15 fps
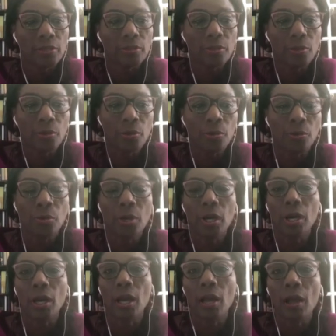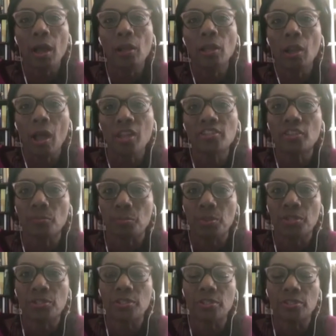So lots of
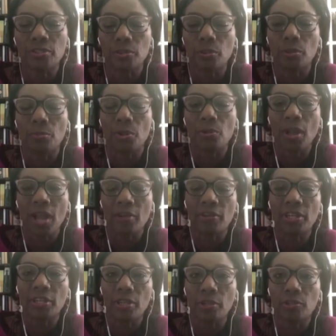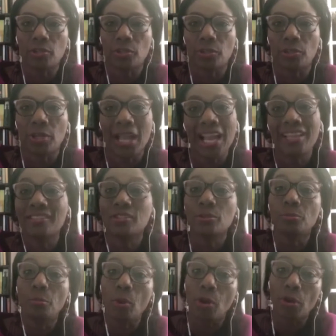persons know about agriculture, and
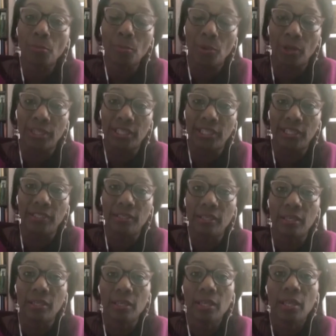tomorrow morning,